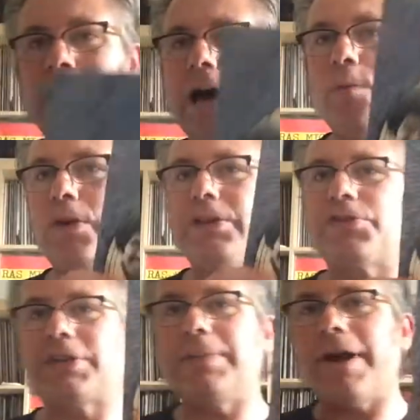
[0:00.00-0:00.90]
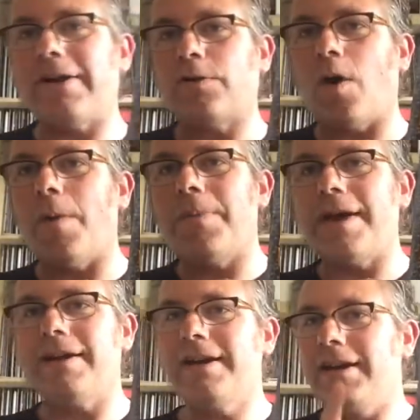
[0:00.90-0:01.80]
album, one that you'll see Baron quite a
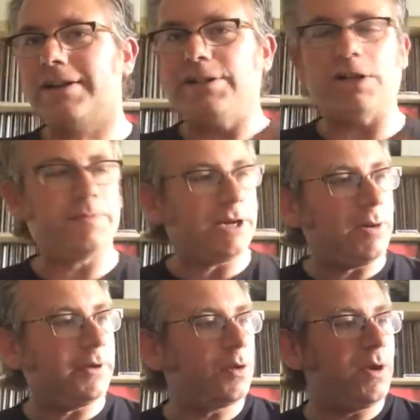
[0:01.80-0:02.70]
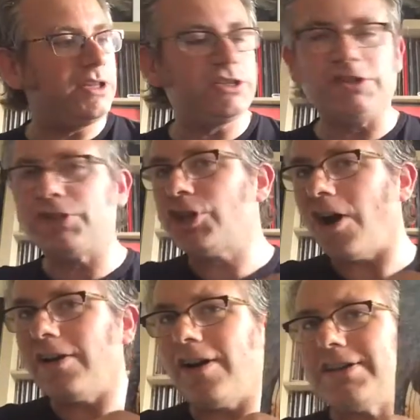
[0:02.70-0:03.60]
bit. This cost me a couple of quid. This is the
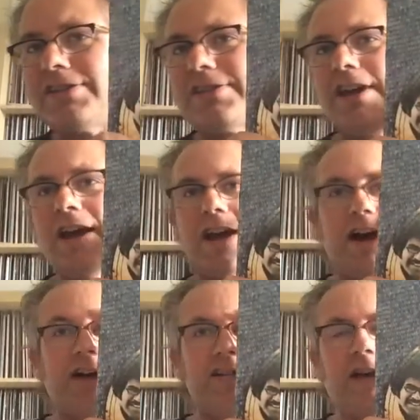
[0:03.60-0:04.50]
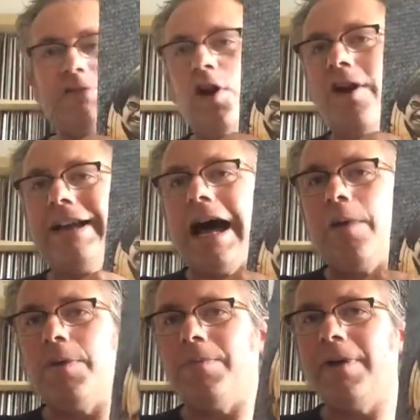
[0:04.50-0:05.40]
Chai Lights self-titled
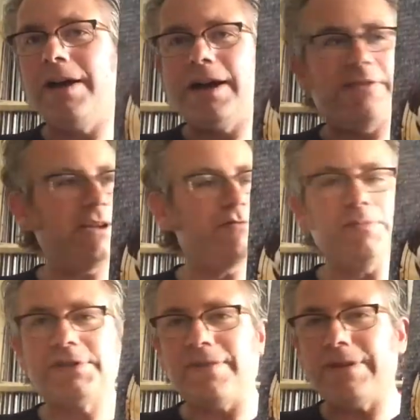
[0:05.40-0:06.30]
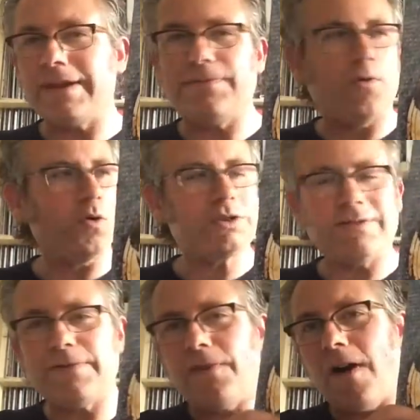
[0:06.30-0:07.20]
album, I think from 74,
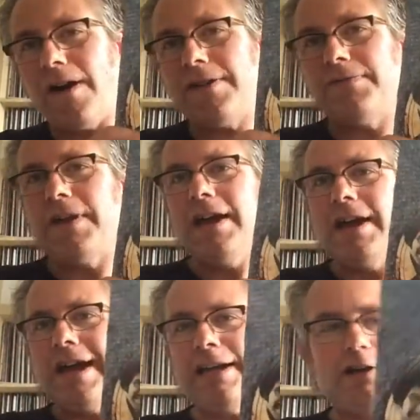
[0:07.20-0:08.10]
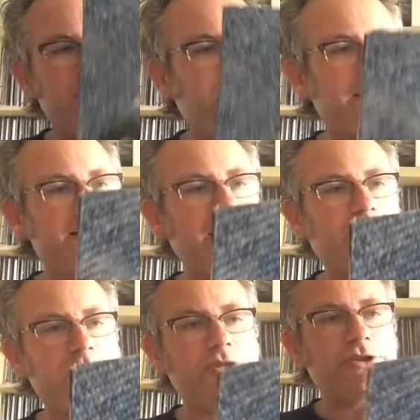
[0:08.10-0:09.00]
75. Includes big
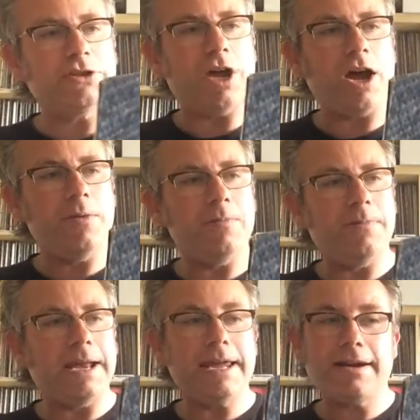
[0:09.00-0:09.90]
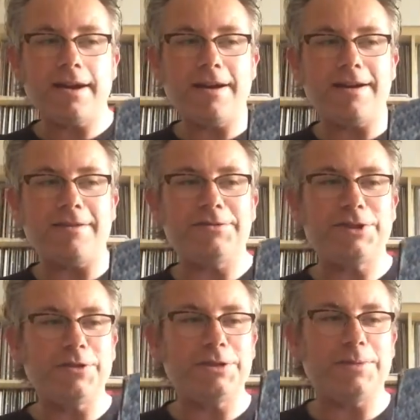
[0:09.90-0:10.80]
singles such as Homely Girl,
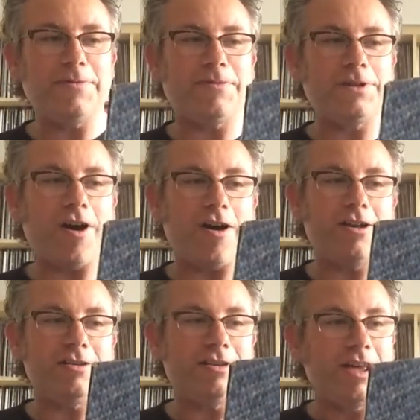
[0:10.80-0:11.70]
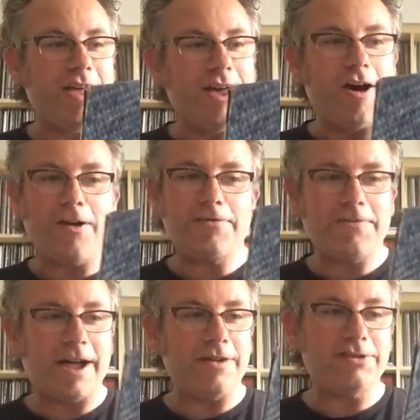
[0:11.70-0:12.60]
Too Good to Be Forgotten, I
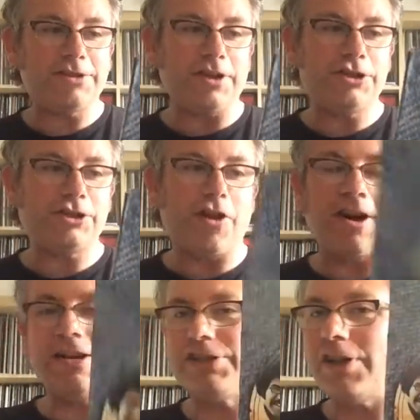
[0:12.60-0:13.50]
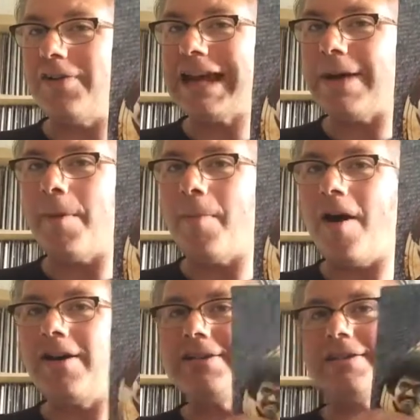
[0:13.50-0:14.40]
Found Sunshine and Stoned Out of My
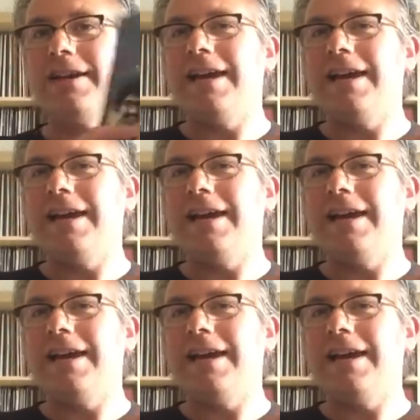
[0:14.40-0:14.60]
Mind.